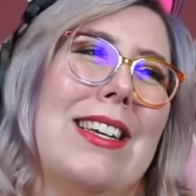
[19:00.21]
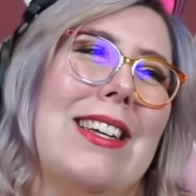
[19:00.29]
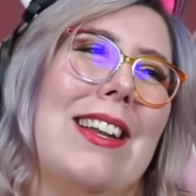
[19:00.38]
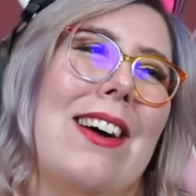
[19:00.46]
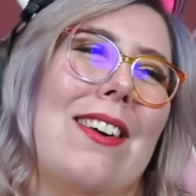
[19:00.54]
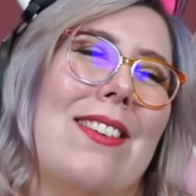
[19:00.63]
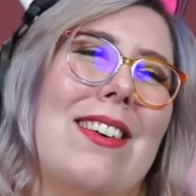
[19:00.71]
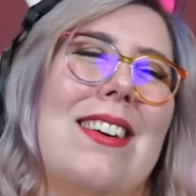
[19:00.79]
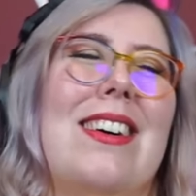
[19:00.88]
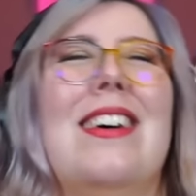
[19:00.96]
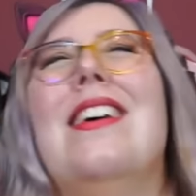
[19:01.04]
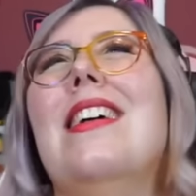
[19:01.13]
you know?
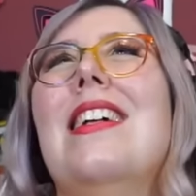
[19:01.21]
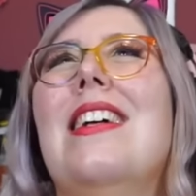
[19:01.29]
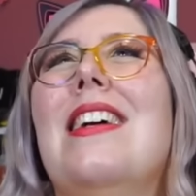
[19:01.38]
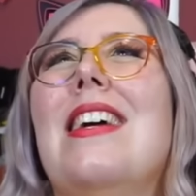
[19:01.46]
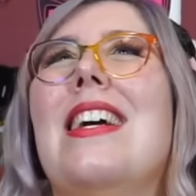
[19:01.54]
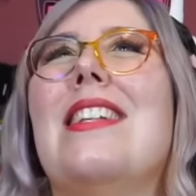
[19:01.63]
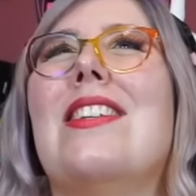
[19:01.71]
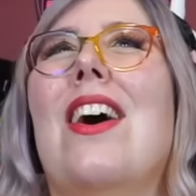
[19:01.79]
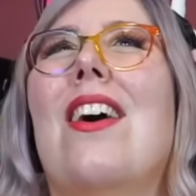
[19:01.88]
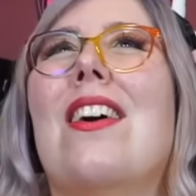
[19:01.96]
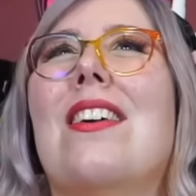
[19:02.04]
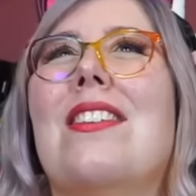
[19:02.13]
It's
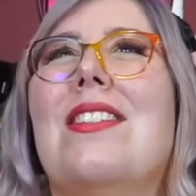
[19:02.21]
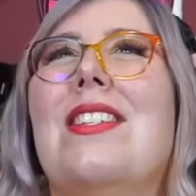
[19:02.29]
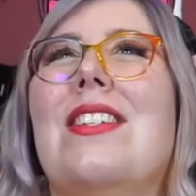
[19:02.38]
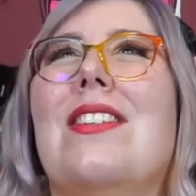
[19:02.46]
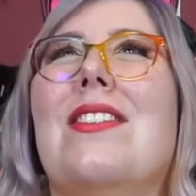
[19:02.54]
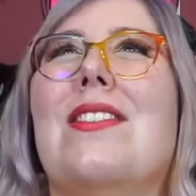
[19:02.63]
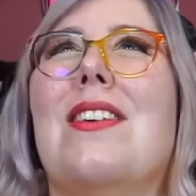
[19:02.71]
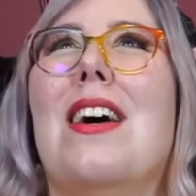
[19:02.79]
hard to